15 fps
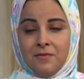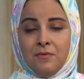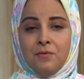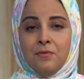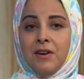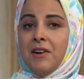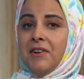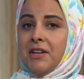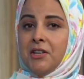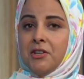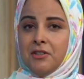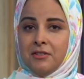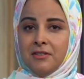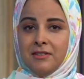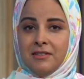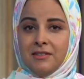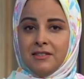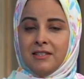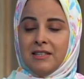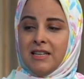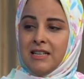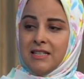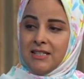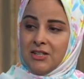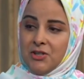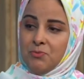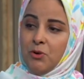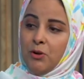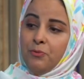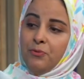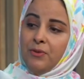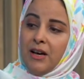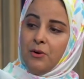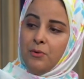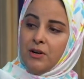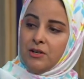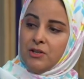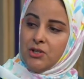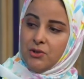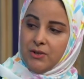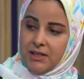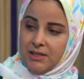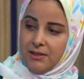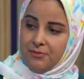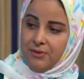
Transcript: Very good. It's a small flower, so it's a